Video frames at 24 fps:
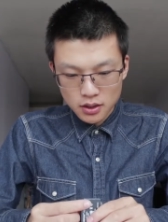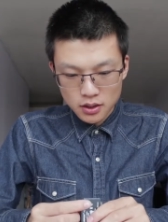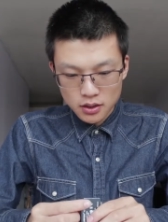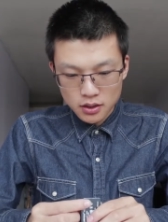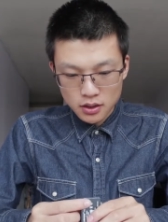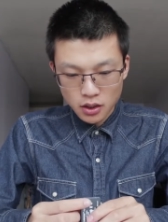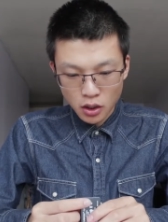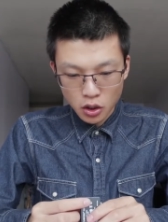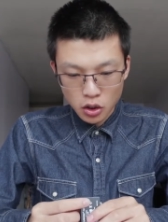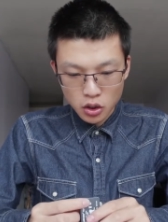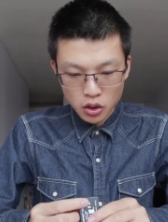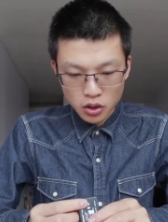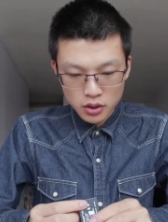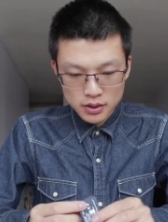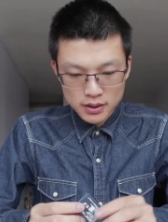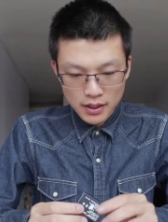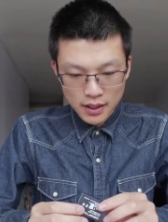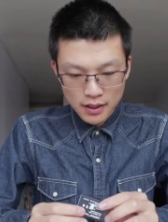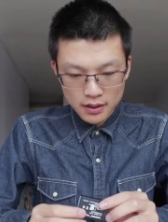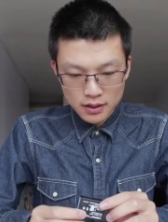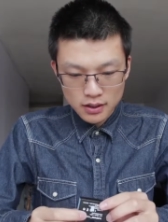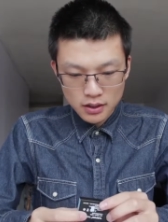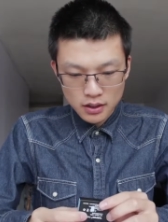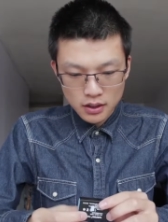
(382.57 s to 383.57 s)
So it looks
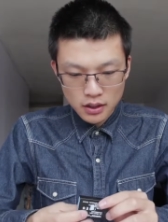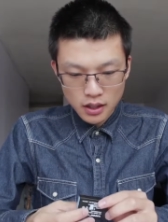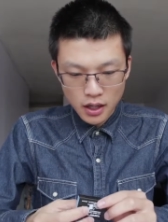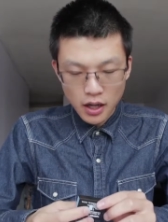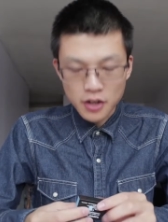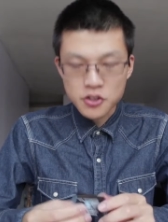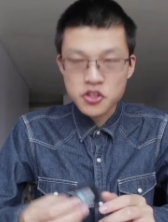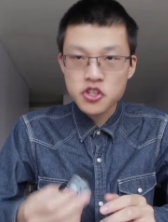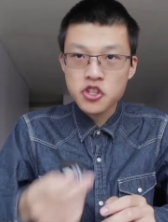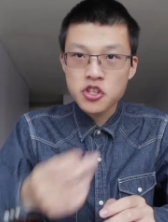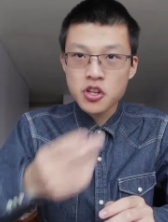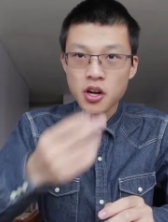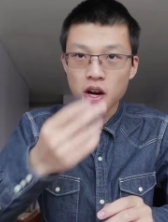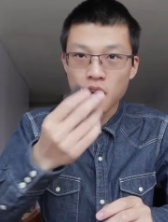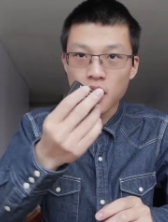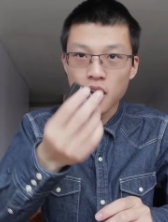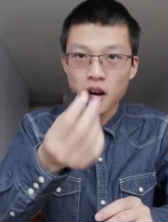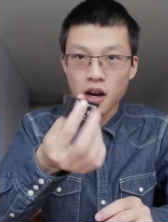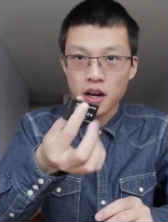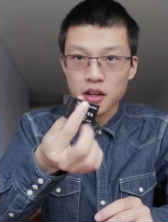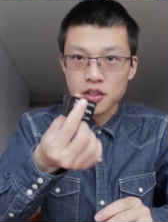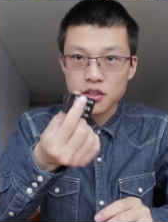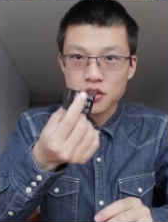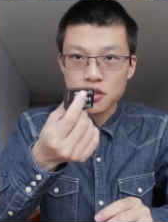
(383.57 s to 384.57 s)
like a
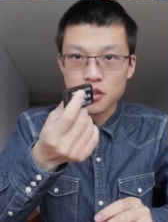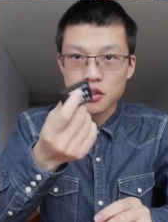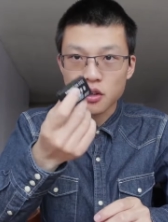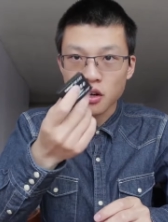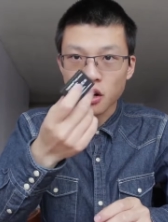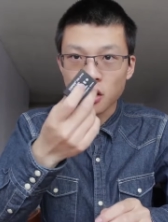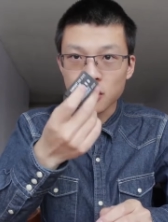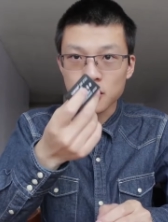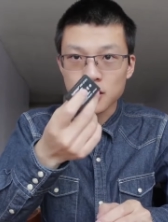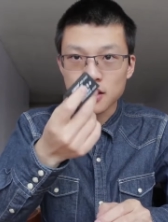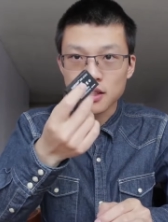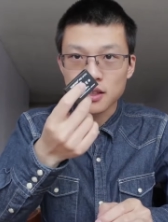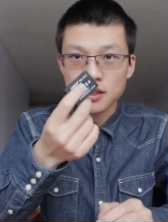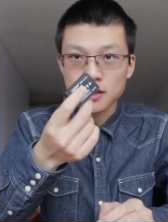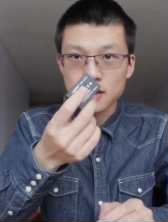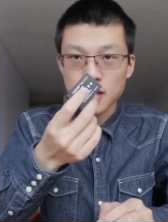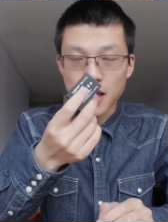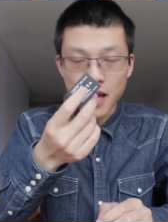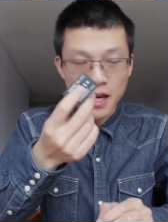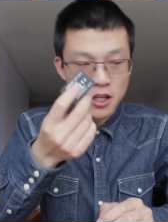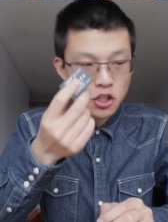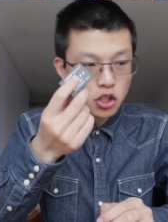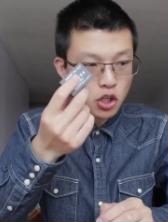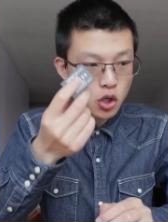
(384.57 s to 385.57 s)
charge on
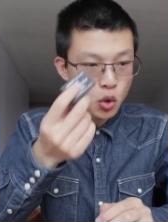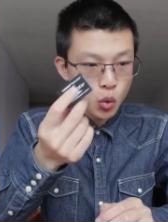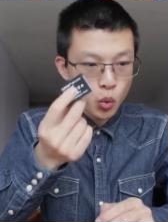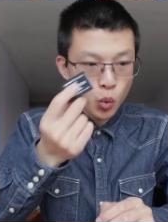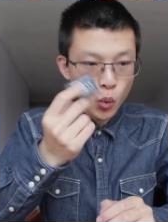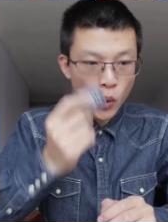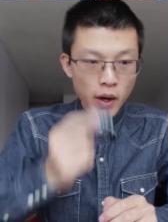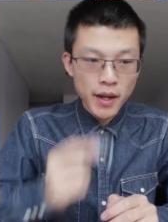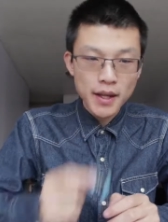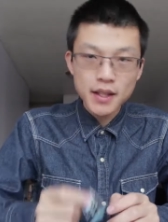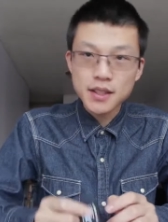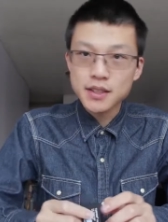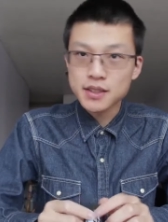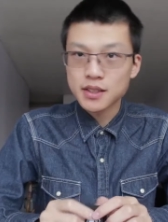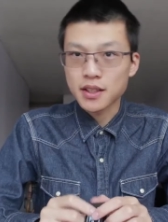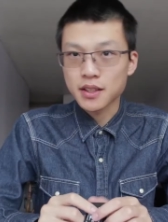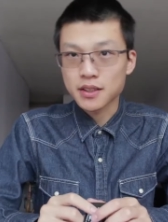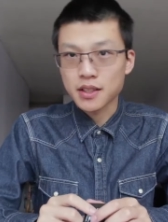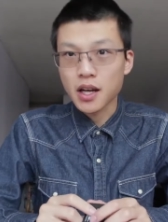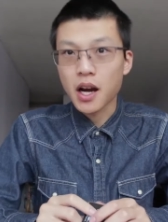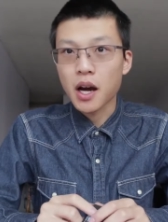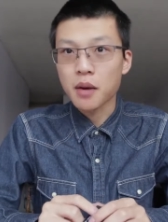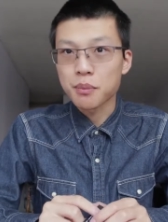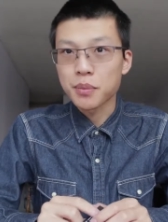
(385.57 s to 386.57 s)
it actually wakes
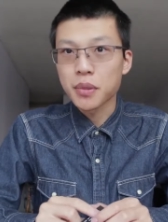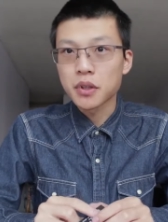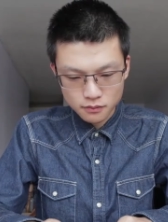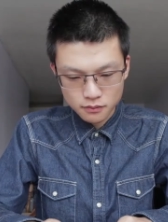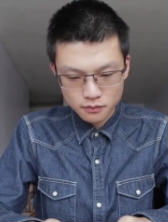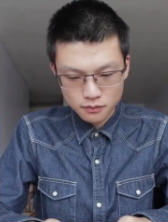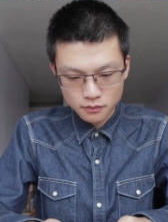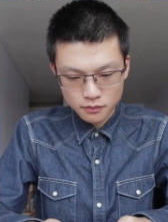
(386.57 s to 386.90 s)
it up.